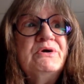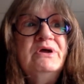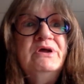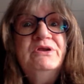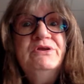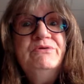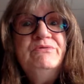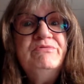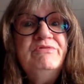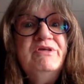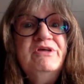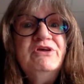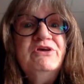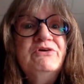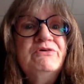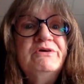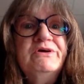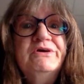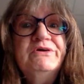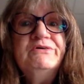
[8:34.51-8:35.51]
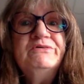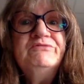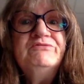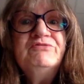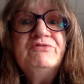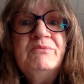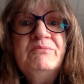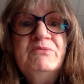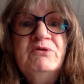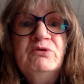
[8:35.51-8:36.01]
and you think you're hearing
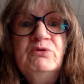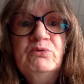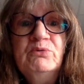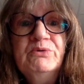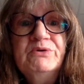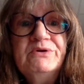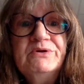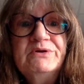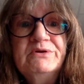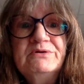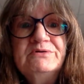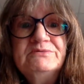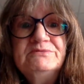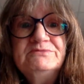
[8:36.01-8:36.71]
from the Lord.